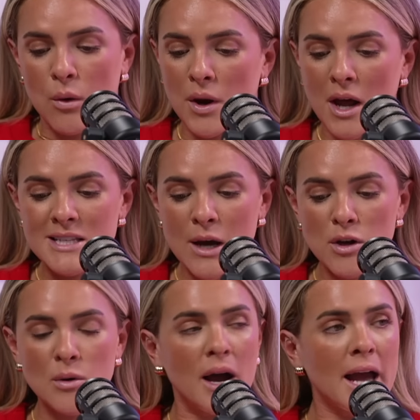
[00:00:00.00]
When I
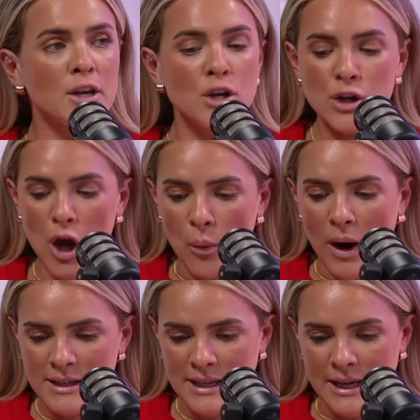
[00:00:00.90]
tell you, I had no
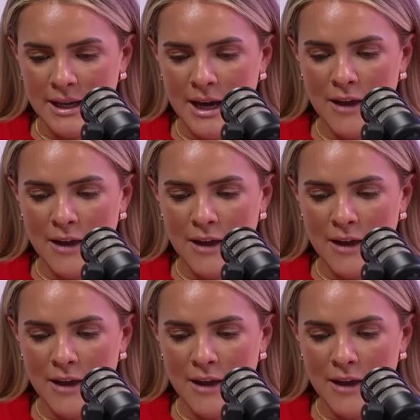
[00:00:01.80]
idea,